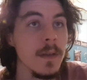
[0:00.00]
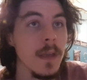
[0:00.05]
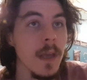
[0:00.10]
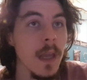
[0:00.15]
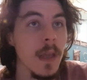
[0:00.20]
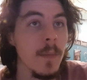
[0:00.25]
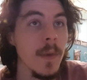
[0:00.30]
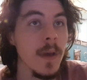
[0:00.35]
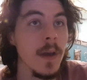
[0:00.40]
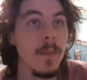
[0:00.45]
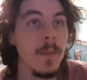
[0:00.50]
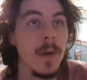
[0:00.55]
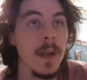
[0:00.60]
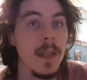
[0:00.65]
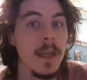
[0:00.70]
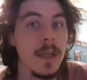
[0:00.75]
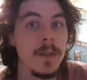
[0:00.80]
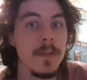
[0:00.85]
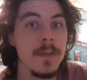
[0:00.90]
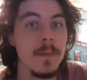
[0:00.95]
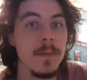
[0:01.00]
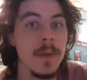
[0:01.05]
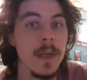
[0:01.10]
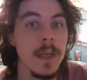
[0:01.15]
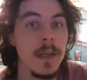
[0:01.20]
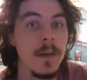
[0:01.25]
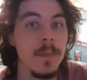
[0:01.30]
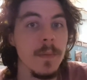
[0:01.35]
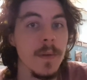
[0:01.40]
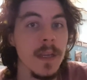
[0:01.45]
email my lecturer
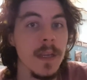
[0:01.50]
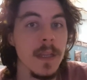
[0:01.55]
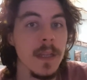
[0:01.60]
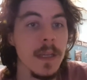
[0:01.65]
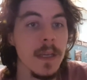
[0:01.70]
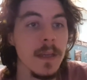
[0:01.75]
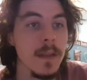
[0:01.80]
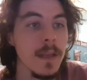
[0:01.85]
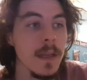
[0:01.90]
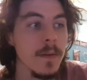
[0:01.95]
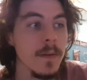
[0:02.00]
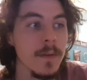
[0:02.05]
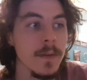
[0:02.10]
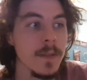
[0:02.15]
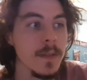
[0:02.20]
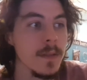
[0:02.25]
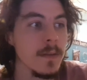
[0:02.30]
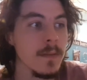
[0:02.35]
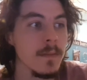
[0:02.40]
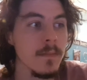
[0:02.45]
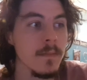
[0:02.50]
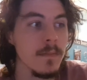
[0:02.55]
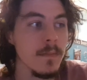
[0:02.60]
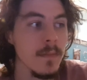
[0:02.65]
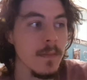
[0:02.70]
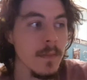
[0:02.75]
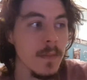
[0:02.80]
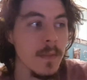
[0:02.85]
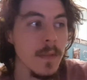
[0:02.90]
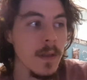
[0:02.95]
about not being there. That was.
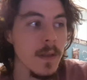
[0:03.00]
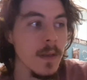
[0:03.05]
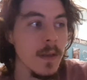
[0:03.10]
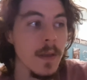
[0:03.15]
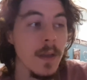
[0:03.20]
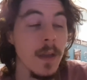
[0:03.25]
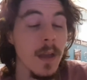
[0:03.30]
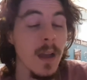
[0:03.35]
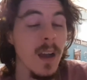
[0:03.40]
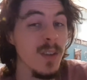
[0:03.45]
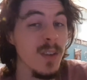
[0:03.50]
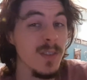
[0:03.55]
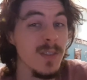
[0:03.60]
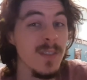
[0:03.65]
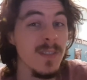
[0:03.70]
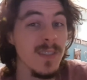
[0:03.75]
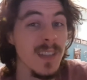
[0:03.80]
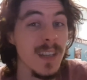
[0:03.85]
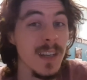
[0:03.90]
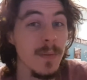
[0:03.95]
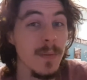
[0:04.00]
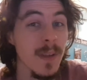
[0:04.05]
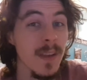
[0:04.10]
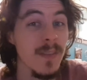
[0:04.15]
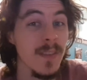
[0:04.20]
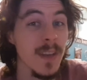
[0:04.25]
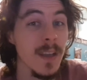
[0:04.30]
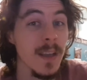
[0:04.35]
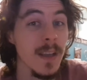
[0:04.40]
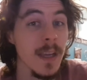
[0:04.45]
I was too sick to play
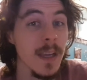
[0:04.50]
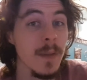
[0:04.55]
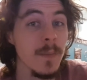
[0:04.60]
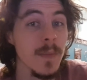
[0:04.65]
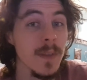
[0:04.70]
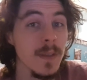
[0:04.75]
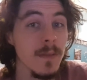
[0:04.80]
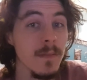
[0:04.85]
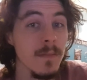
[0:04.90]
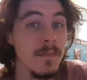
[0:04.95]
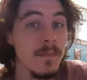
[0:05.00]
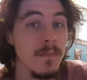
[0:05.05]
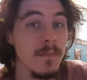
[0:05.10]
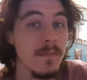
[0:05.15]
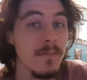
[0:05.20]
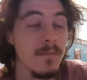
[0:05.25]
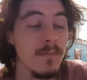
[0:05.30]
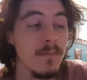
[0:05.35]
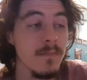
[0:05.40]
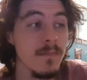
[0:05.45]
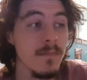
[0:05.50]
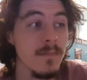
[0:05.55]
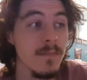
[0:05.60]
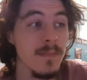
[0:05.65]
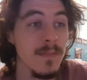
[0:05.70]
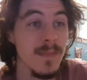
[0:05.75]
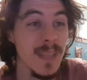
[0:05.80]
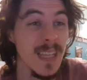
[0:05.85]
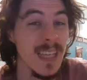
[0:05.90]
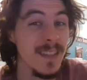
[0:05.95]
video games.
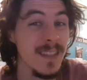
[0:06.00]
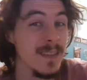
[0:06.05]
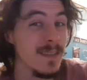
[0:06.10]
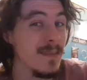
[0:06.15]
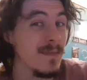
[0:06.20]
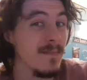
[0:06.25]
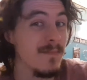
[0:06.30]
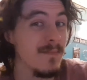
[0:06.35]
That's.